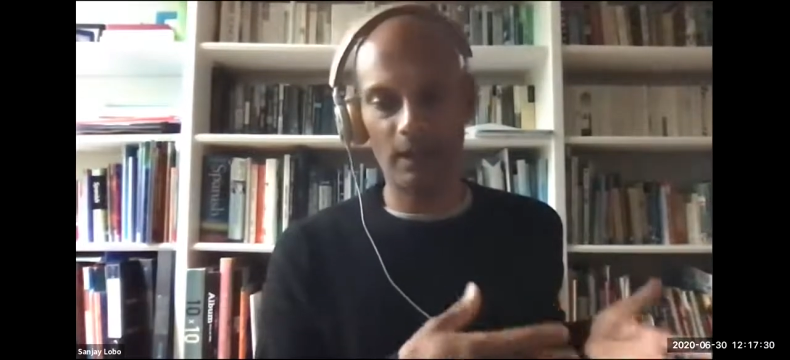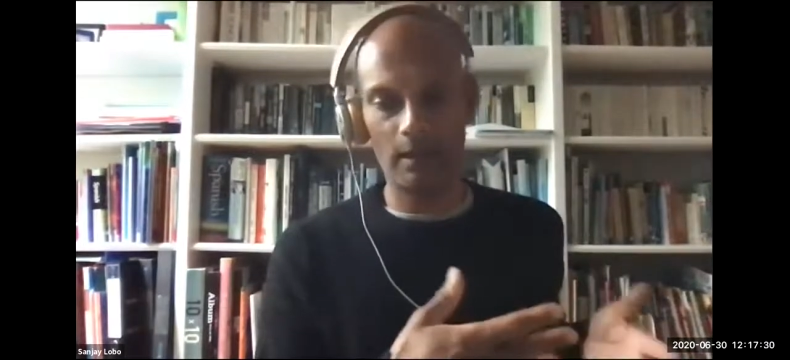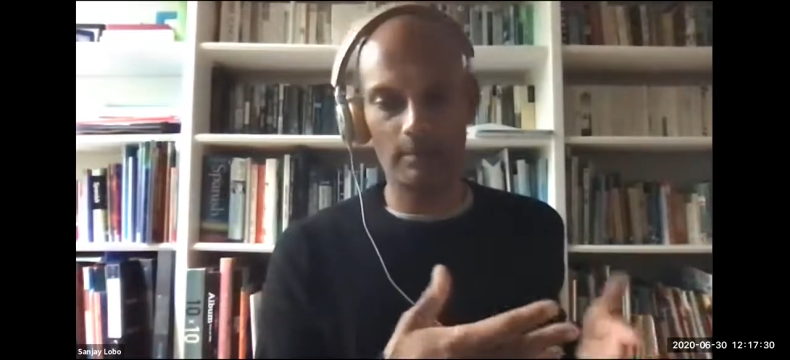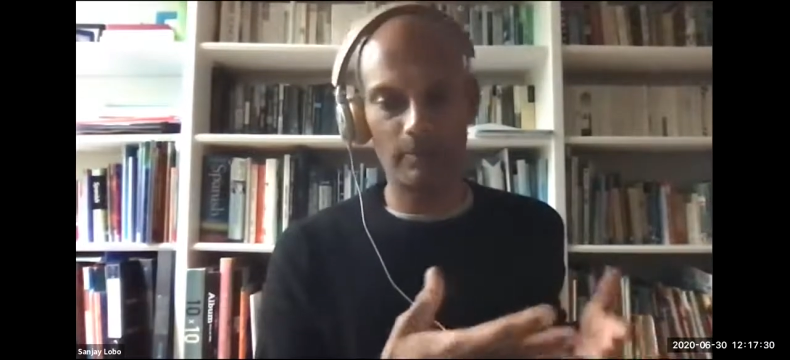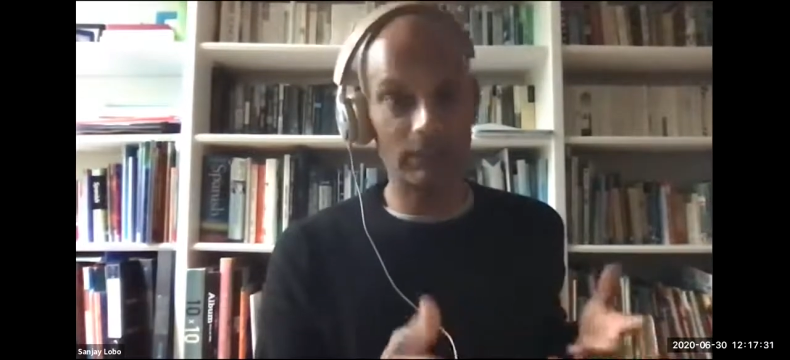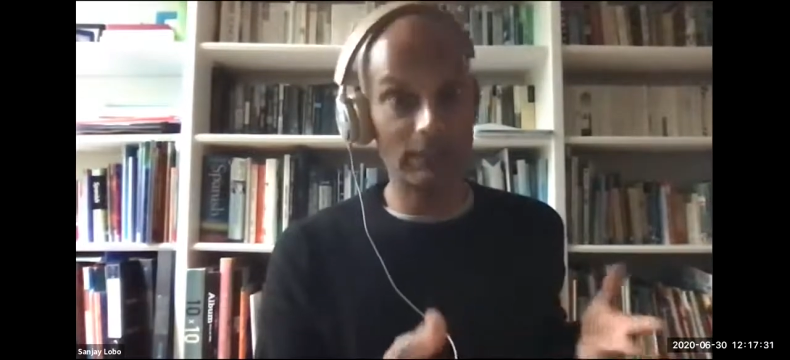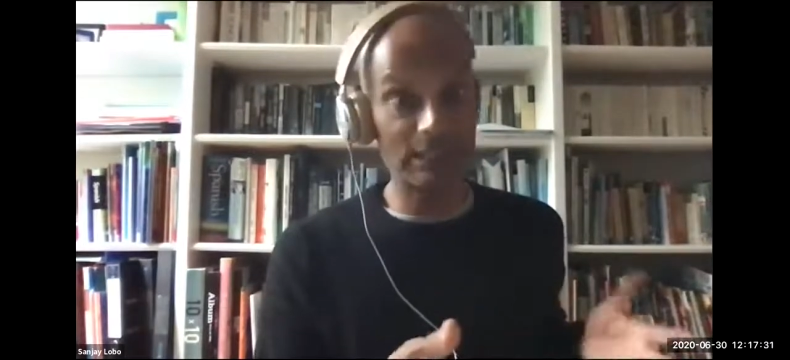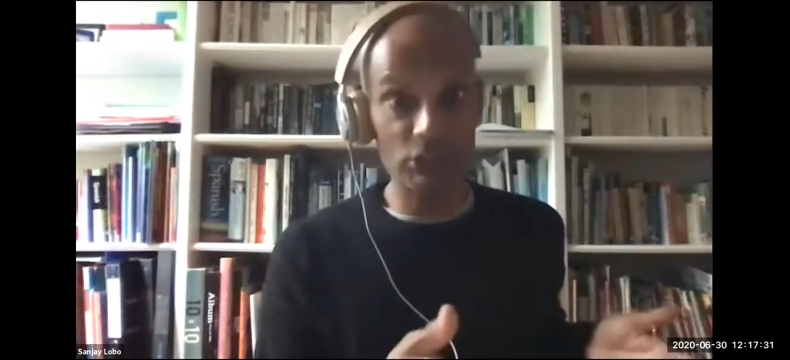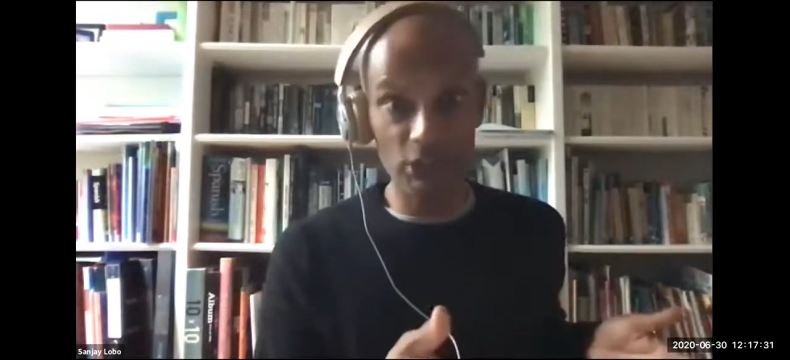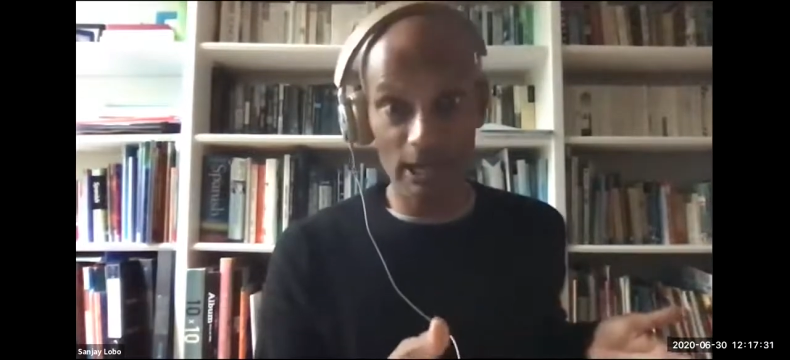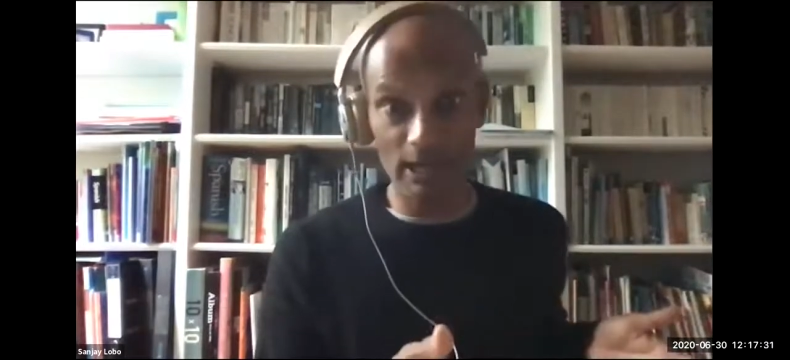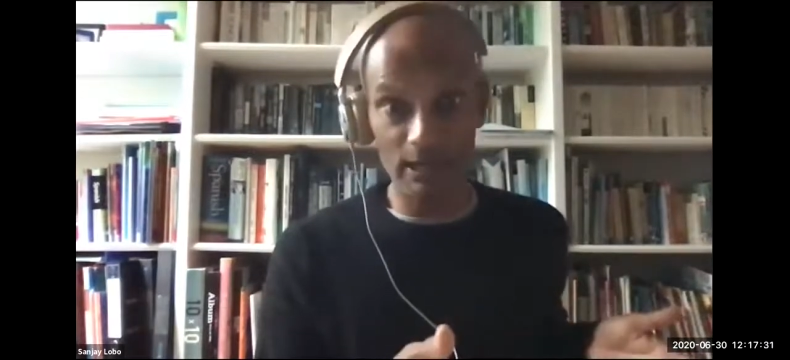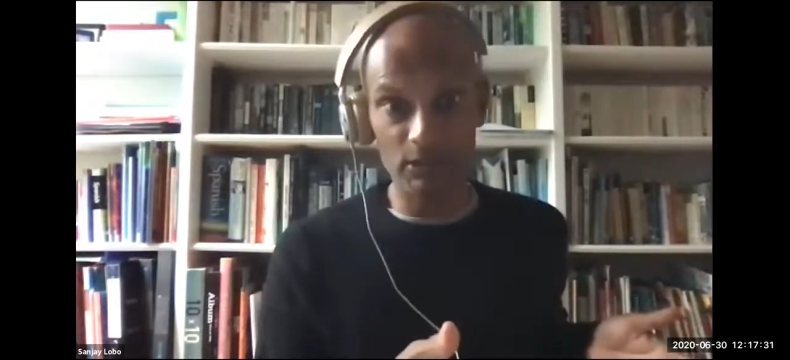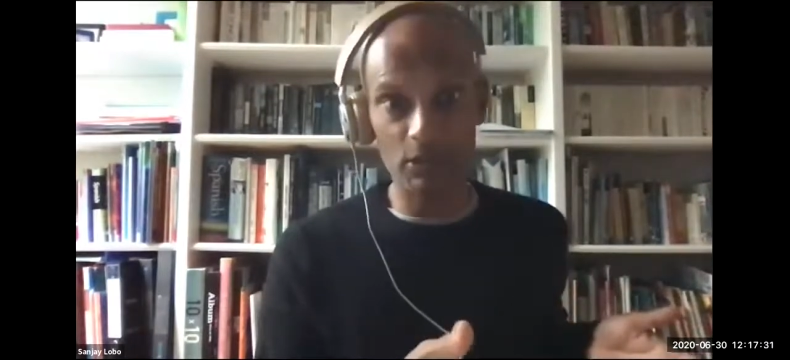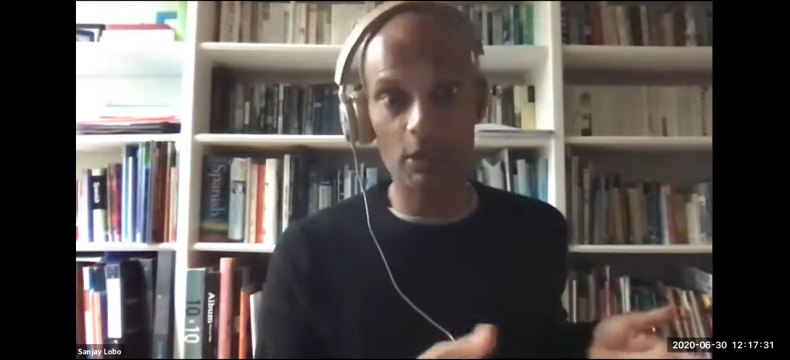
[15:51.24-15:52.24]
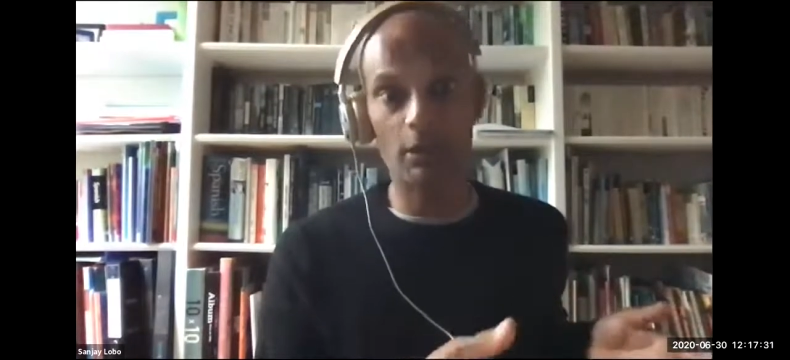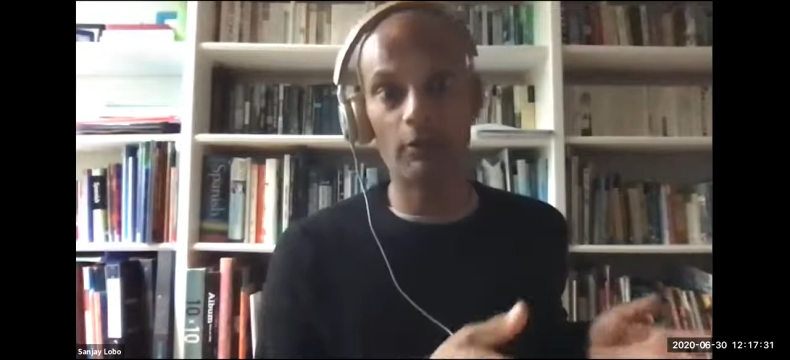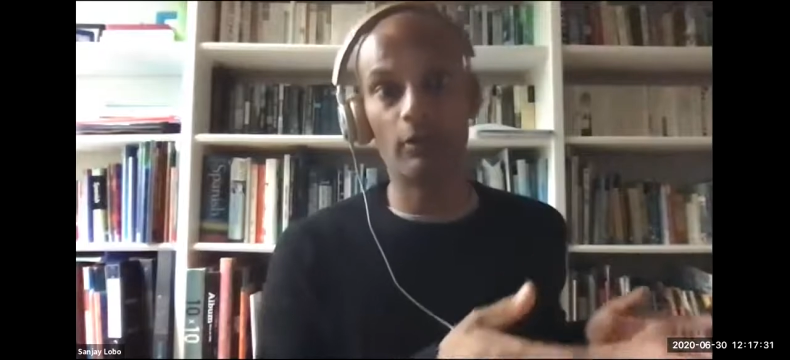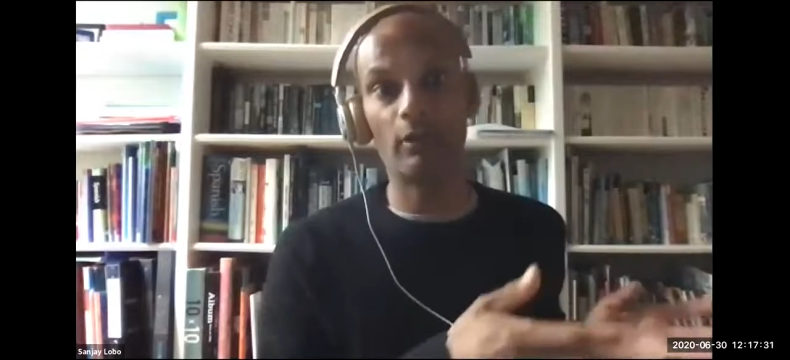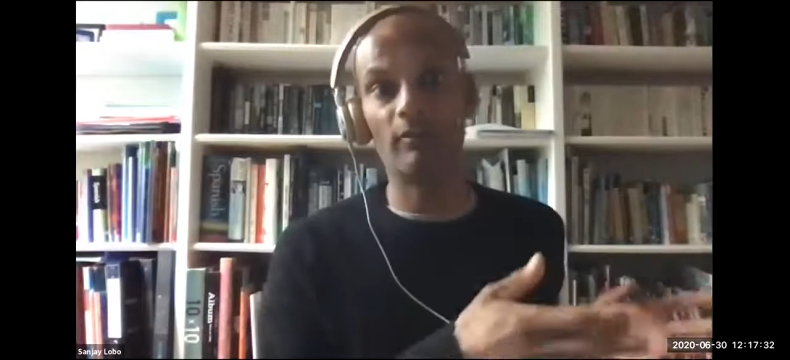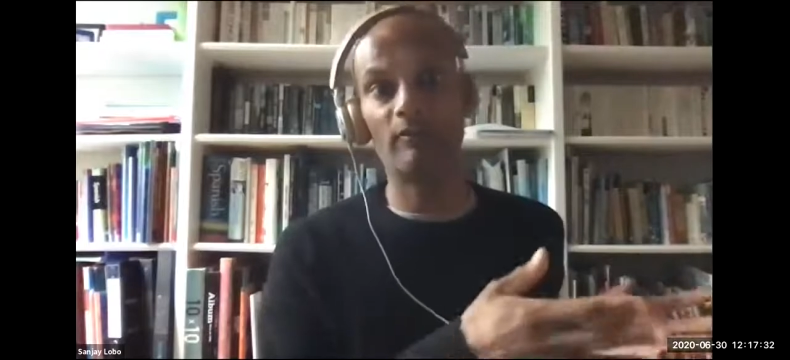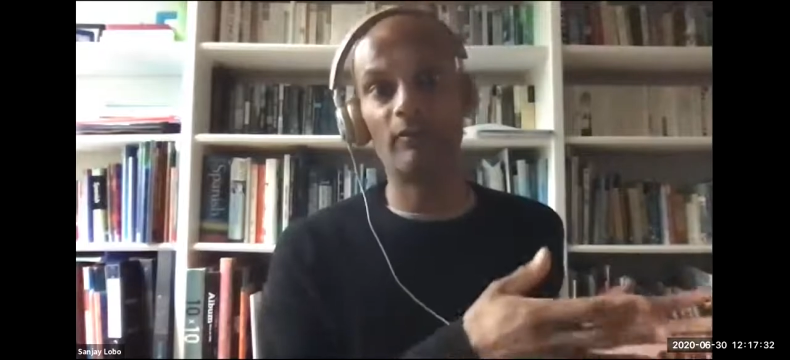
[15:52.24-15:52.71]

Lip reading: police checks on the